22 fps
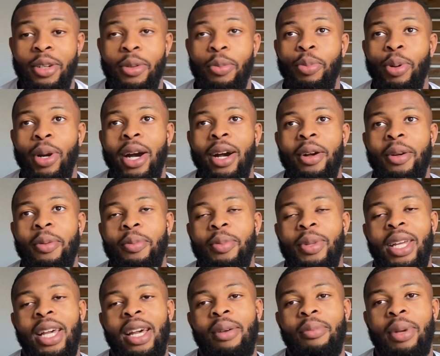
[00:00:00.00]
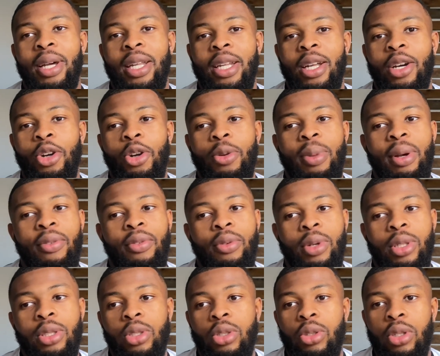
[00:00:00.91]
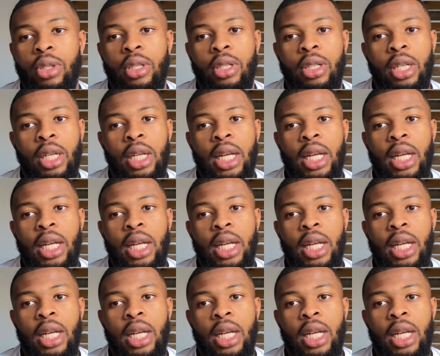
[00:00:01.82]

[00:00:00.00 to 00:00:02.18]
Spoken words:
But yeah, man, I hope everyone's good,